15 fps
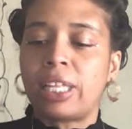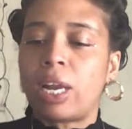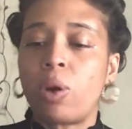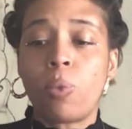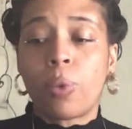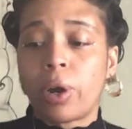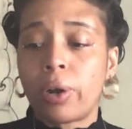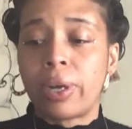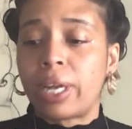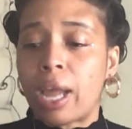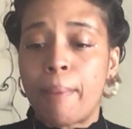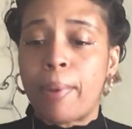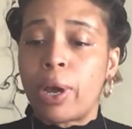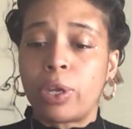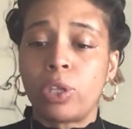They don't worry
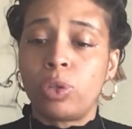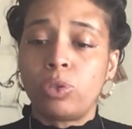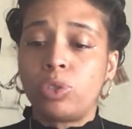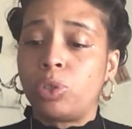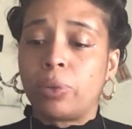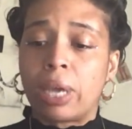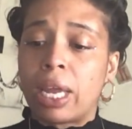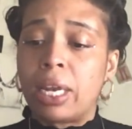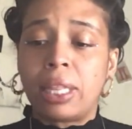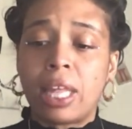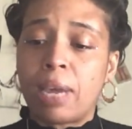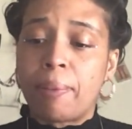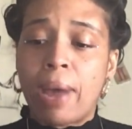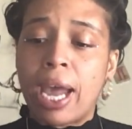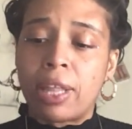about you doing
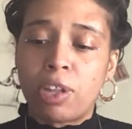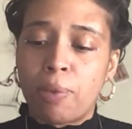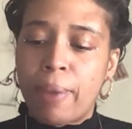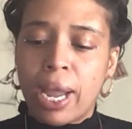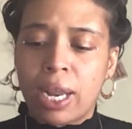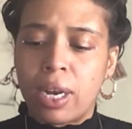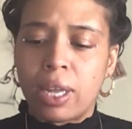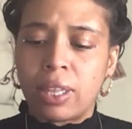anything behind their back.